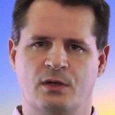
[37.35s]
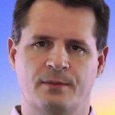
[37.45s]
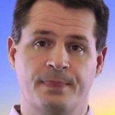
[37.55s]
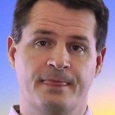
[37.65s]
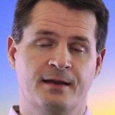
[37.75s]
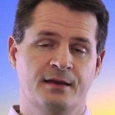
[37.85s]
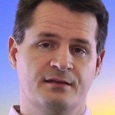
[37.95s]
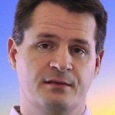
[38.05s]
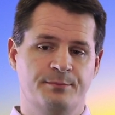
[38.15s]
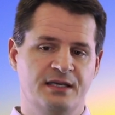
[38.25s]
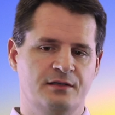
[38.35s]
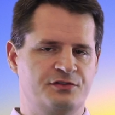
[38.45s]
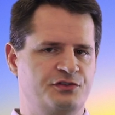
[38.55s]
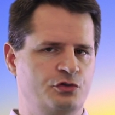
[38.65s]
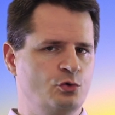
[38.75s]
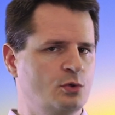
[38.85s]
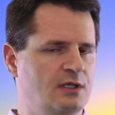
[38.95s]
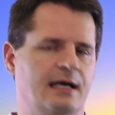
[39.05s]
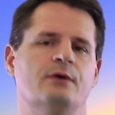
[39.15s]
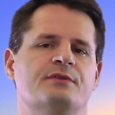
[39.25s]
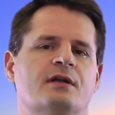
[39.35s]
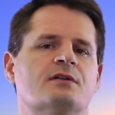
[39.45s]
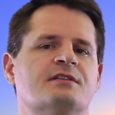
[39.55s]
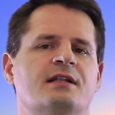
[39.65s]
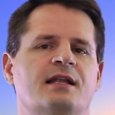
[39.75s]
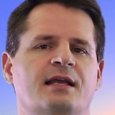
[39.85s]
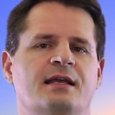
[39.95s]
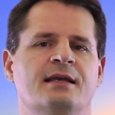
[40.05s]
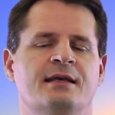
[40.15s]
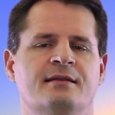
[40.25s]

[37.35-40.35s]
Well, the biggest tool out there today